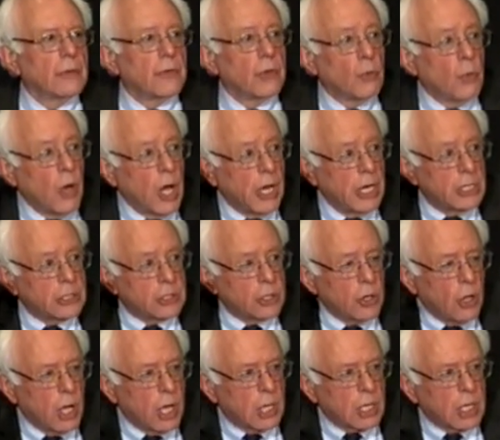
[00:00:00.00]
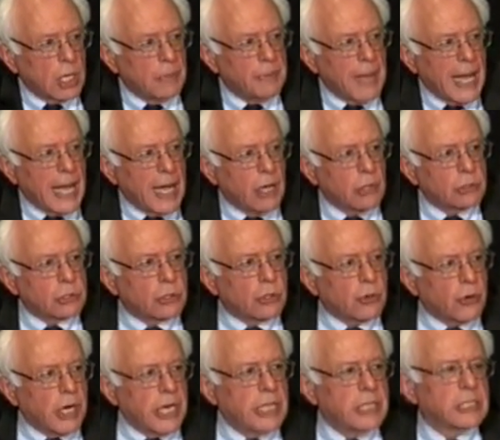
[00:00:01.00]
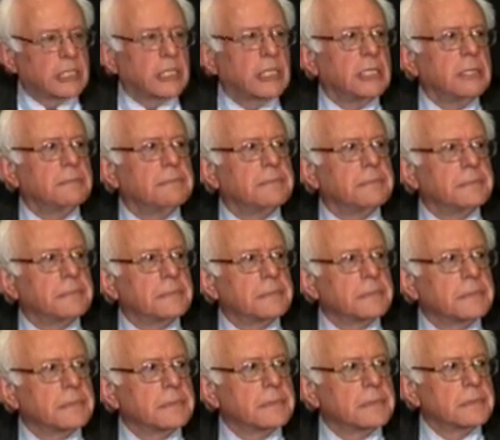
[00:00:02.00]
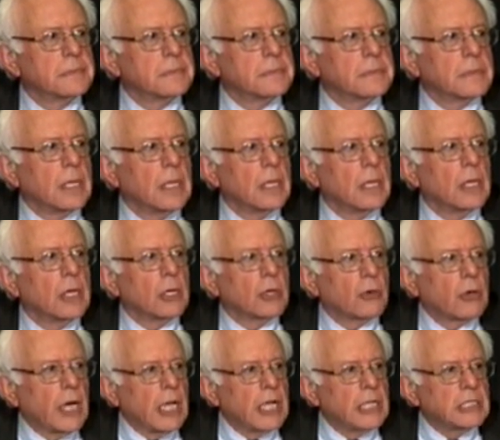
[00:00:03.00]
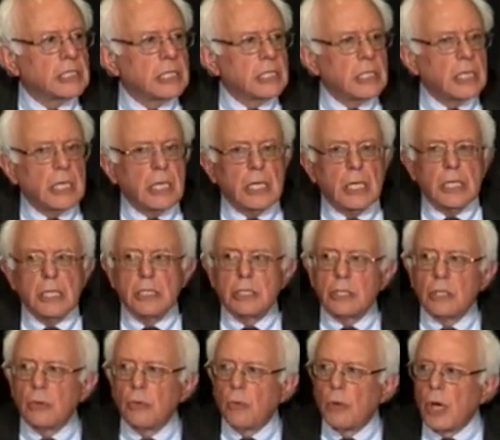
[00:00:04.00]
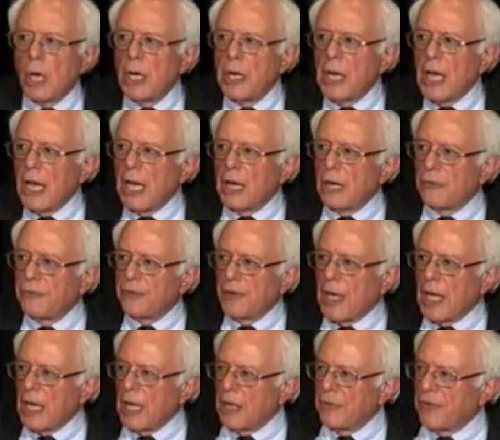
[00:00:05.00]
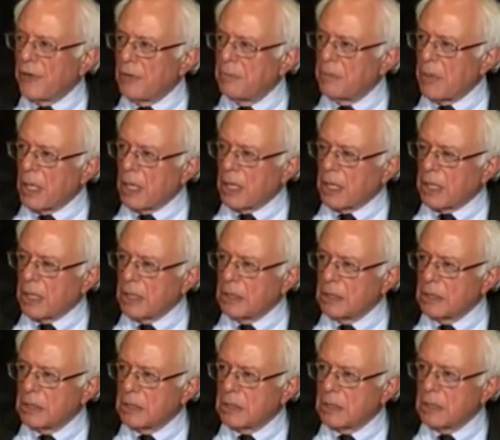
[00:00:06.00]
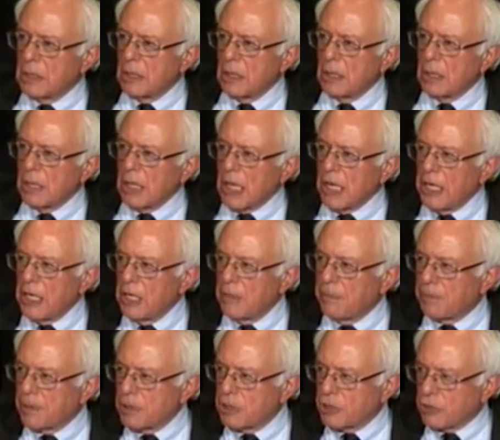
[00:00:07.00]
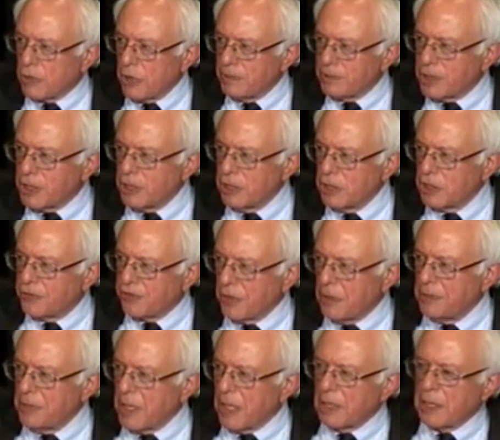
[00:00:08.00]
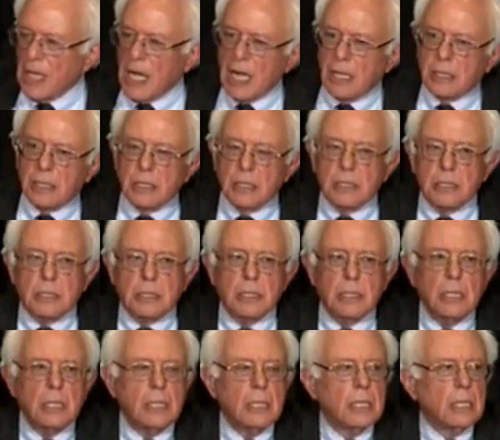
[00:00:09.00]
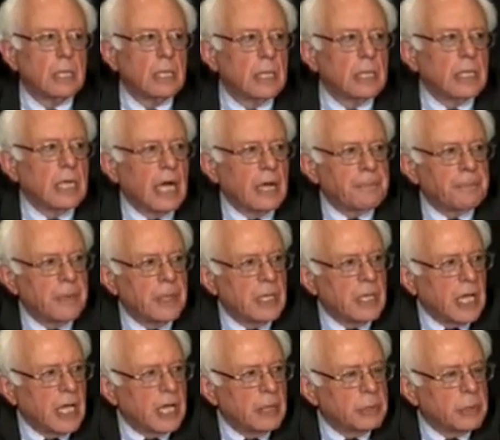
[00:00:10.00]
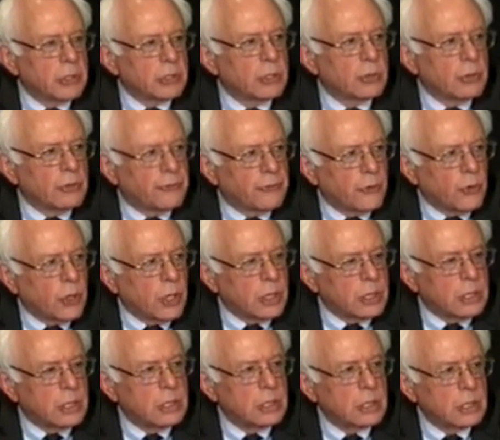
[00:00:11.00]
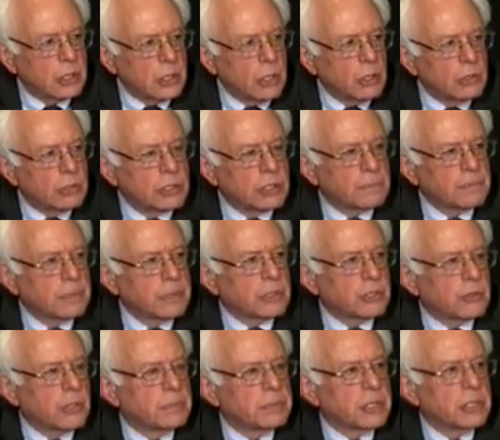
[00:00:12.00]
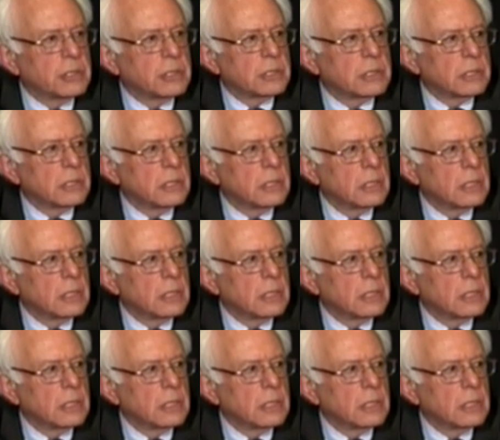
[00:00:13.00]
You want to talk about crazy? Crazy is 1 out of 5 Americans getting prescriptions from their doctors and not being able to afford those prescriptions.